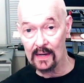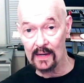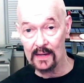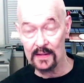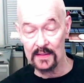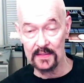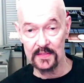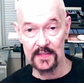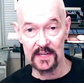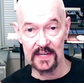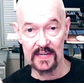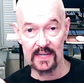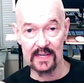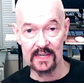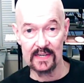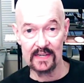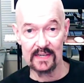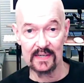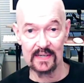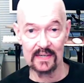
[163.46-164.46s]
The
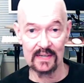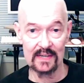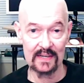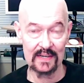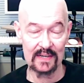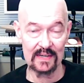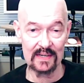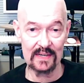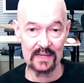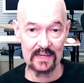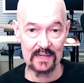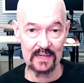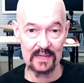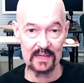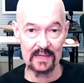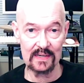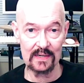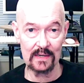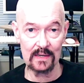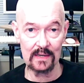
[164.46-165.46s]

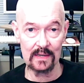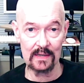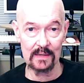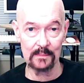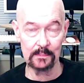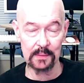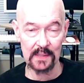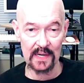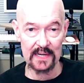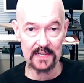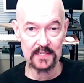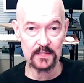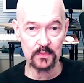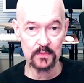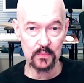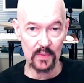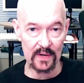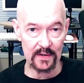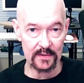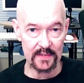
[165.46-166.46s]
place
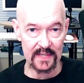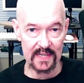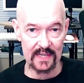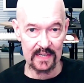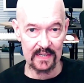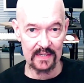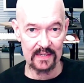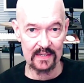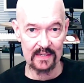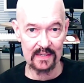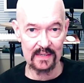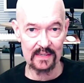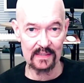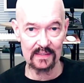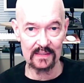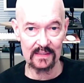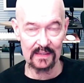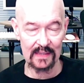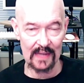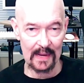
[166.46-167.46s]
where the
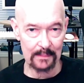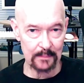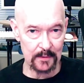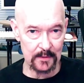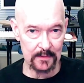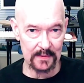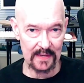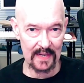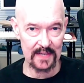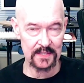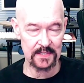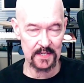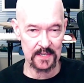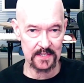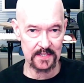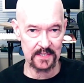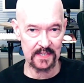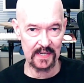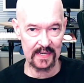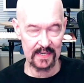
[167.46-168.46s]
Leopard
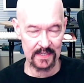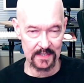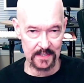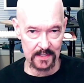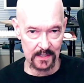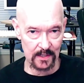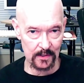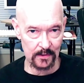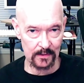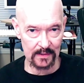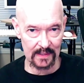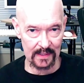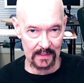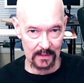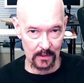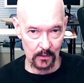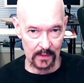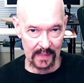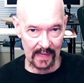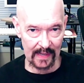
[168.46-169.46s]
SSD is currently
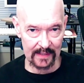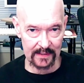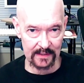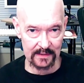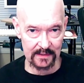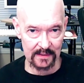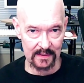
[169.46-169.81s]
located